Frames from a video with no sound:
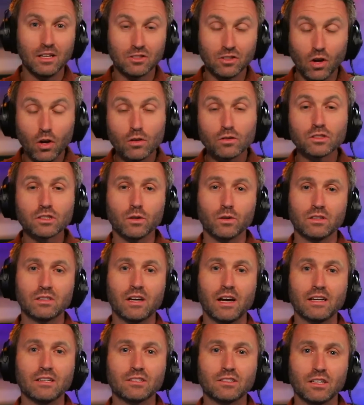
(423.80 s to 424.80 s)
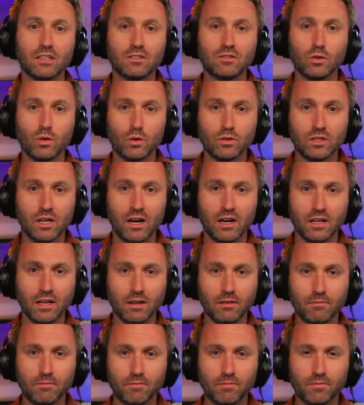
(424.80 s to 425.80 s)
is also enticing to
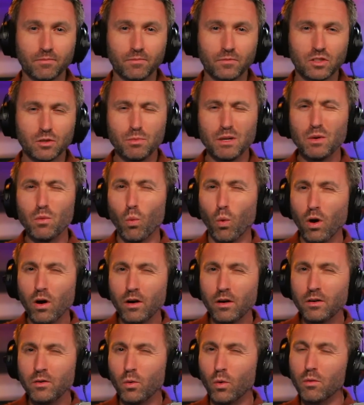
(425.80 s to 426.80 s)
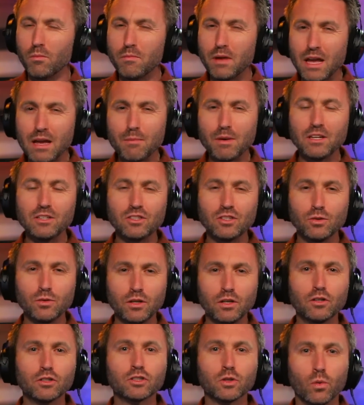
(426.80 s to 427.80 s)
Ohtani. To be 1 or maybe 2
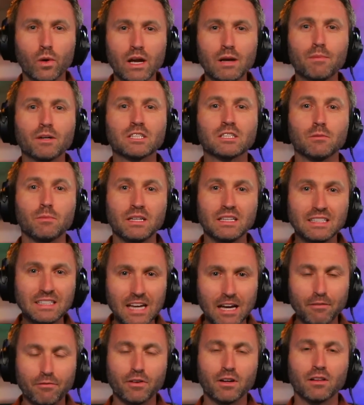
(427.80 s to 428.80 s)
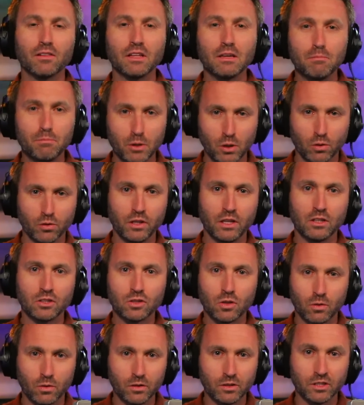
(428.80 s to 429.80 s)
years away, but to be definitely building
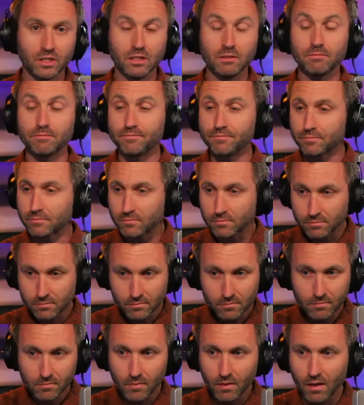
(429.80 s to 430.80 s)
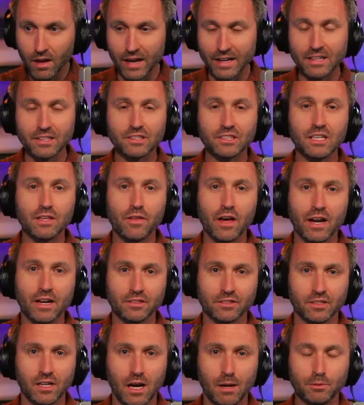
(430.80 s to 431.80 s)
towards it, I could see that
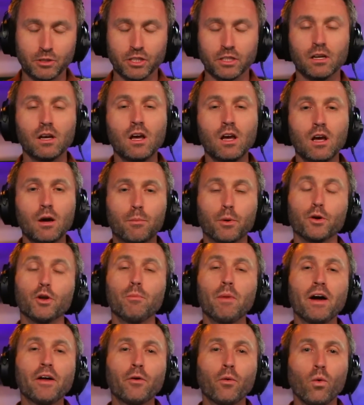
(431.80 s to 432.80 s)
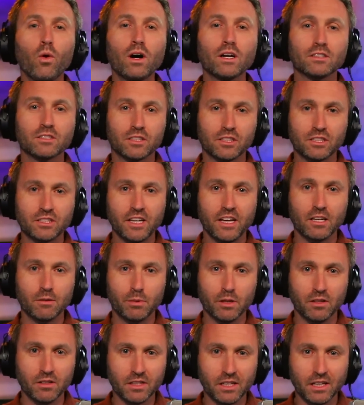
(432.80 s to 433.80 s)
as an option. But no matter what,
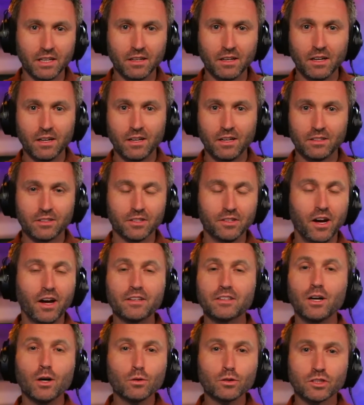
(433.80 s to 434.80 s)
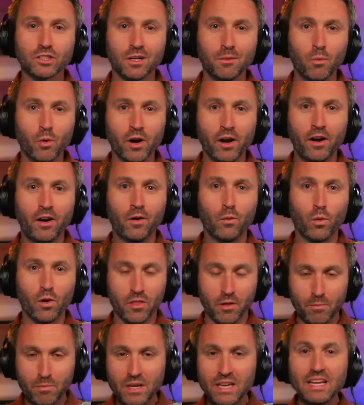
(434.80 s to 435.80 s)
sustainability. To not go somewhere where
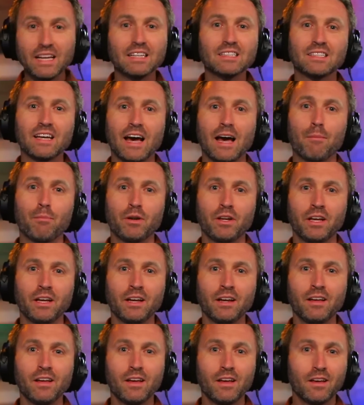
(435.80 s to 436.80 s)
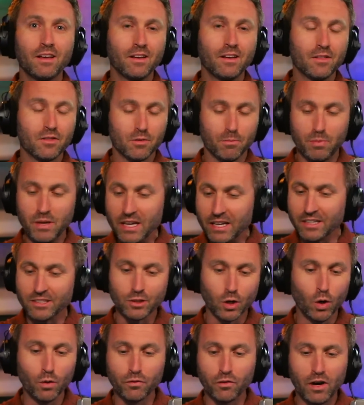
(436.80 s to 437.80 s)
the peak is happening, the peak
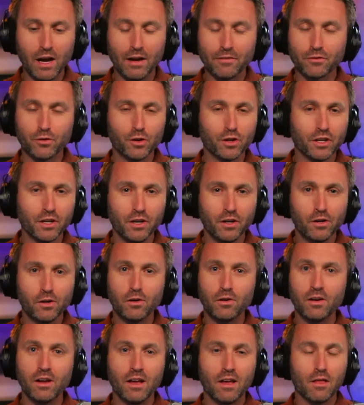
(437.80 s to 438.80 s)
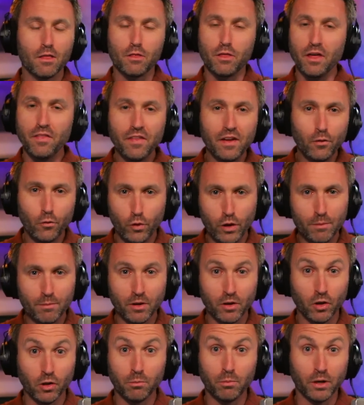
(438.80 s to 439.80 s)
is over after a year, then they
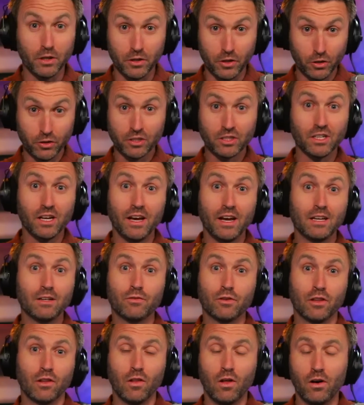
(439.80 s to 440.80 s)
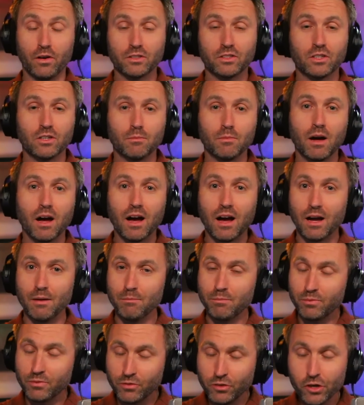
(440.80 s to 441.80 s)
rebuild, but you're signed for the long term.
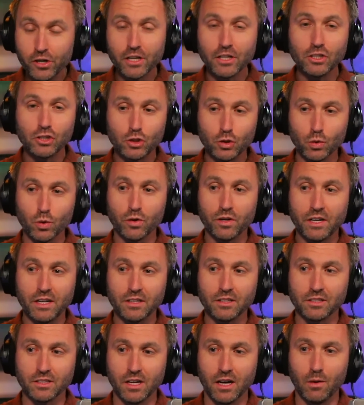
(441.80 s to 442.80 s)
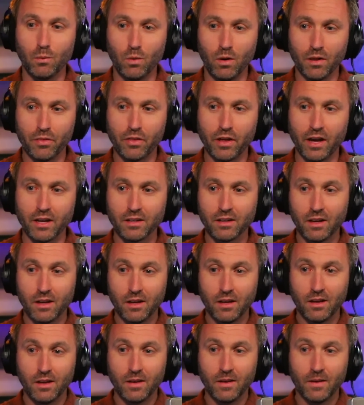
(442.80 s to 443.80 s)
I'm pretty sure he does not want that.
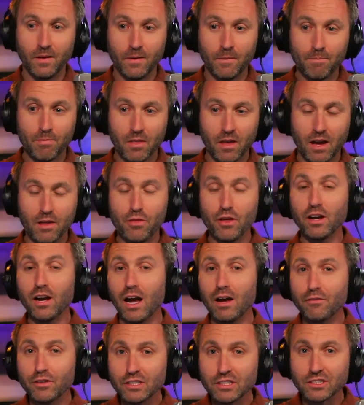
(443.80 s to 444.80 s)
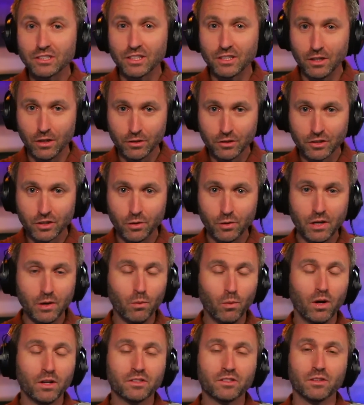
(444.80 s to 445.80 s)
I think obviously also he
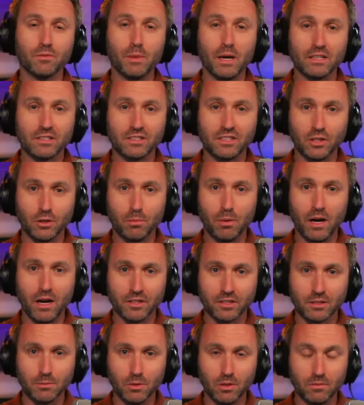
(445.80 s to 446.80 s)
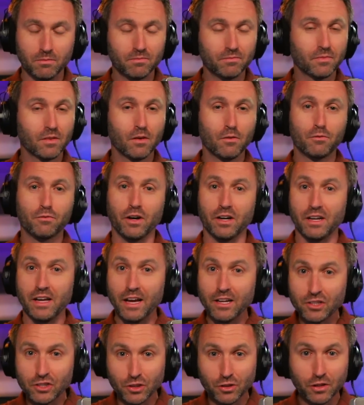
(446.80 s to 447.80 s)
wants the best deal possible.
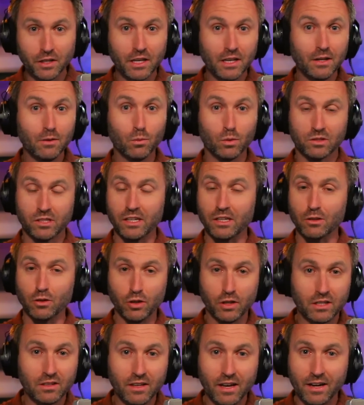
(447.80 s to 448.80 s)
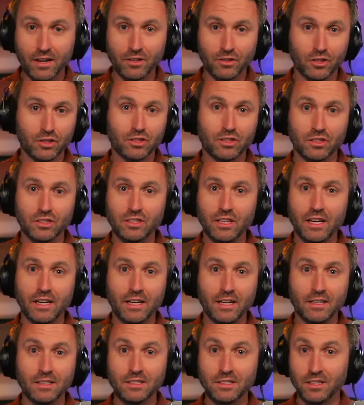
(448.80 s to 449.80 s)
Financially, we'll take a look at that in just a
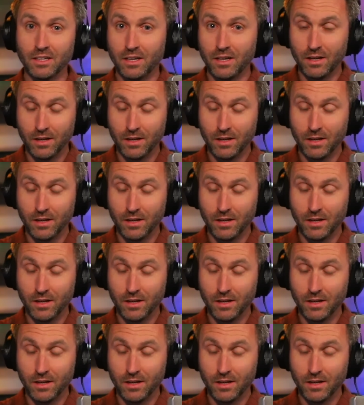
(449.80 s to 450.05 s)
second.